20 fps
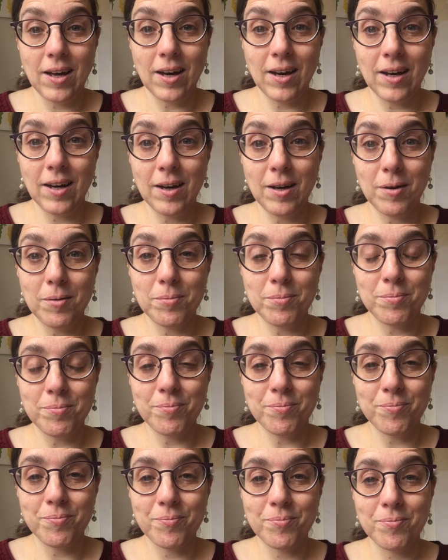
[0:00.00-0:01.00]

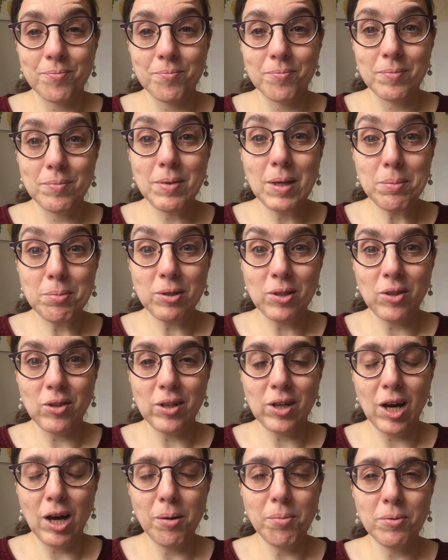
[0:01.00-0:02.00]
um, people to
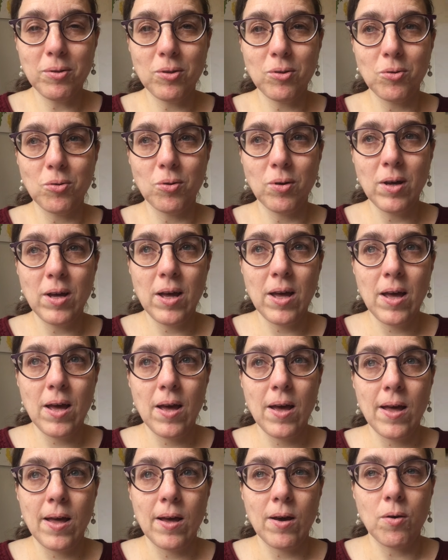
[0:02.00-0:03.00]
look up to,
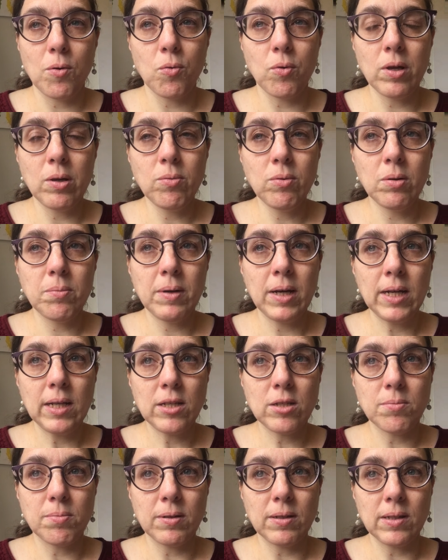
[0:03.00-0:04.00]
we were
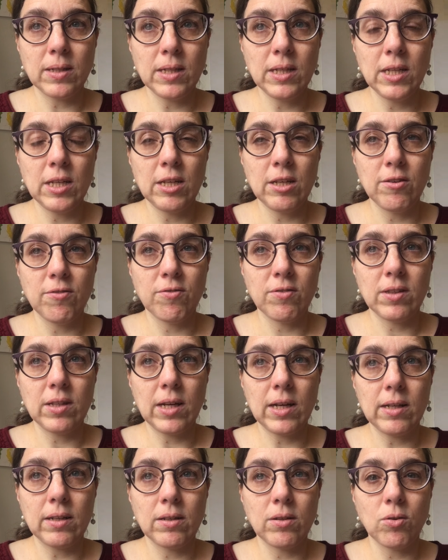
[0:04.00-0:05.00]
made to believe
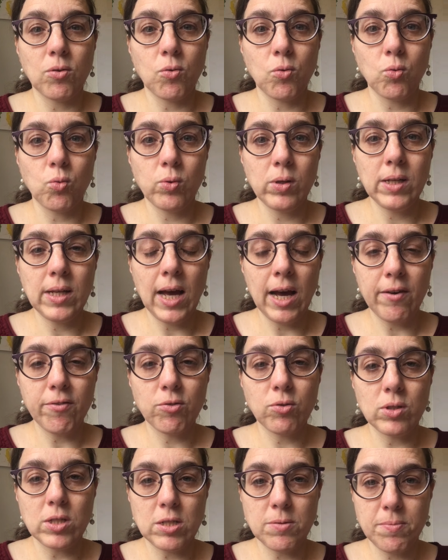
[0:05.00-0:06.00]
that we have
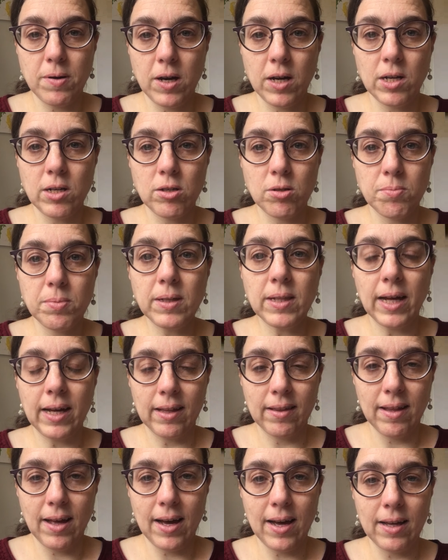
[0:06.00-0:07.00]
to aspire to be
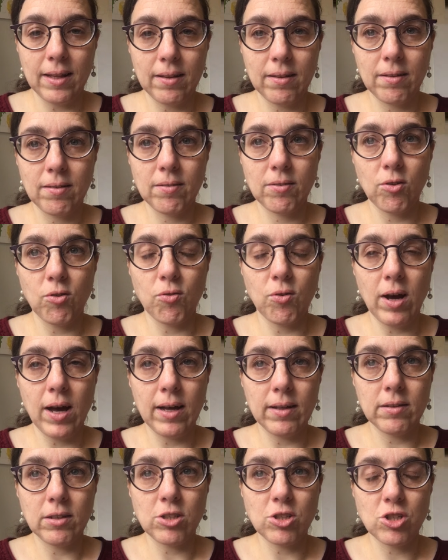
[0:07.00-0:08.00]
like that. So
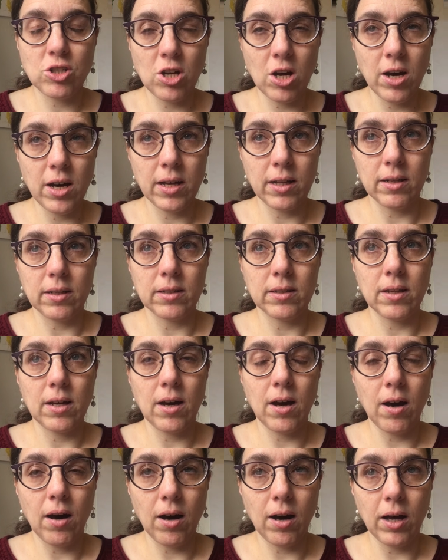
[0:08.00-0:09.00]
as a child,
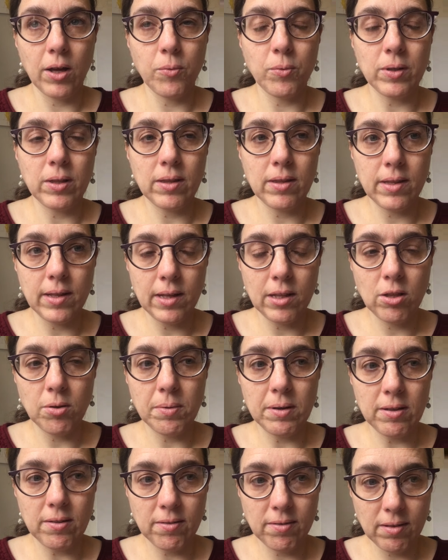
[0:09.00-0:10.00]
I would think
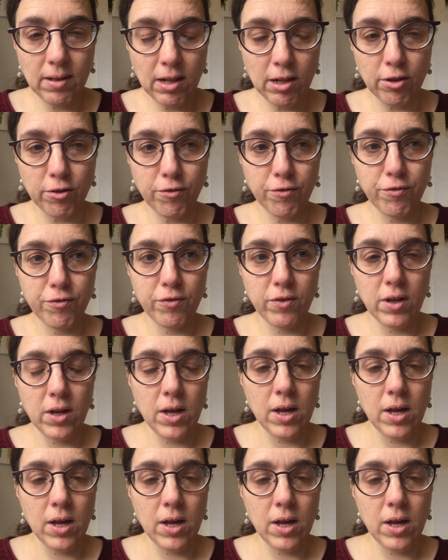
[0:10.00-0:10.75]
to myself,